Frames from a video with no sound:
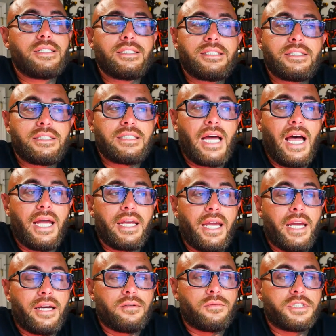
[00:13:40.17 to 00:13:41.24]

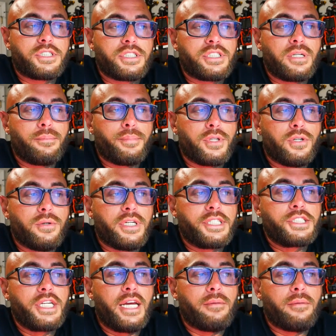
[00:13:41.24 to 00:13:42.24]
cyan, which is a bluish,